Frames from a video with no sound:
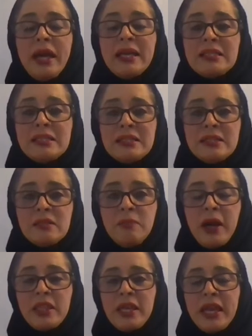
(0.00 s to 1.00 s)
ended
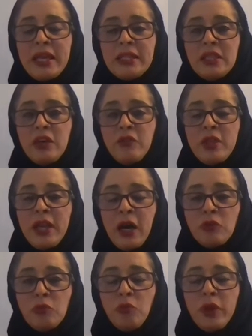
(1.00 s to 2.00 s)
by the end of the
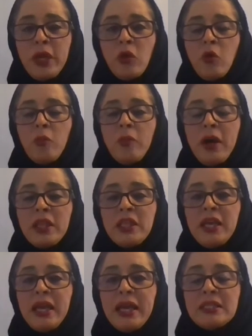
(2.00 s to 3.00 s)
outbreak or by
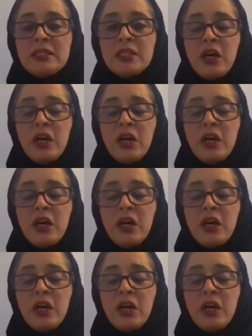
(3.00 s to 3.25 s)
the end